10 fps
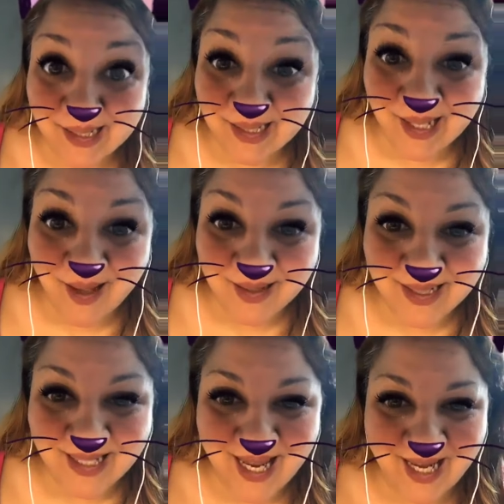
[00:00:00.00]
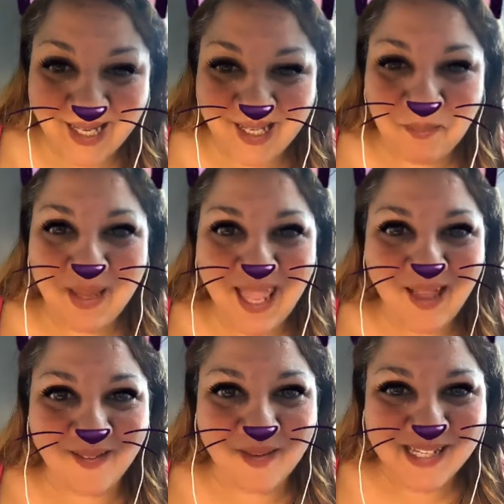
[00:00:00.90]
the card today,
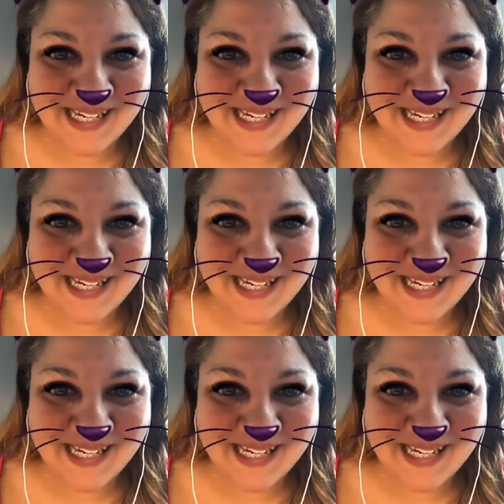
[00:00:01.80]
meow,